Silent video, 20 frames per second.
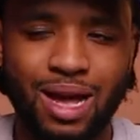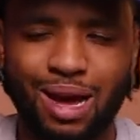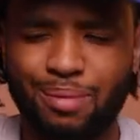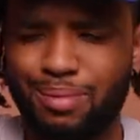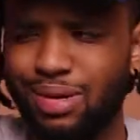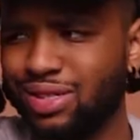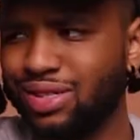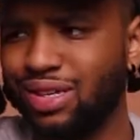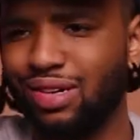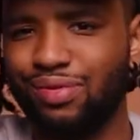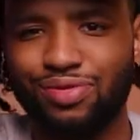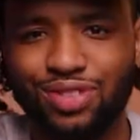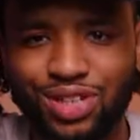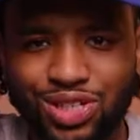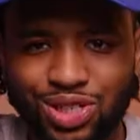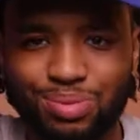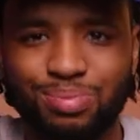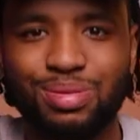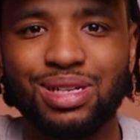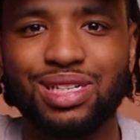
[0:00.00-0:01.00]
not mix up,
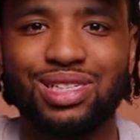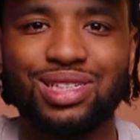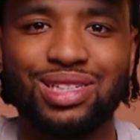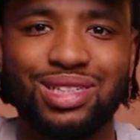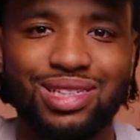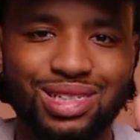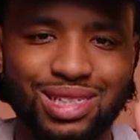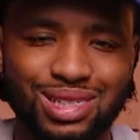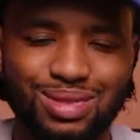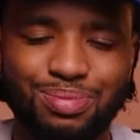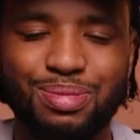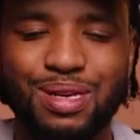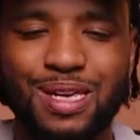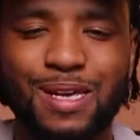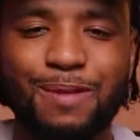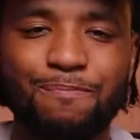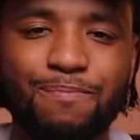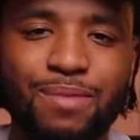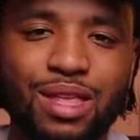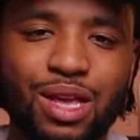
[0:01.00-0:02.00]
finish mixing this
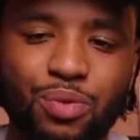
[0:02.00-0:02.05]
beat.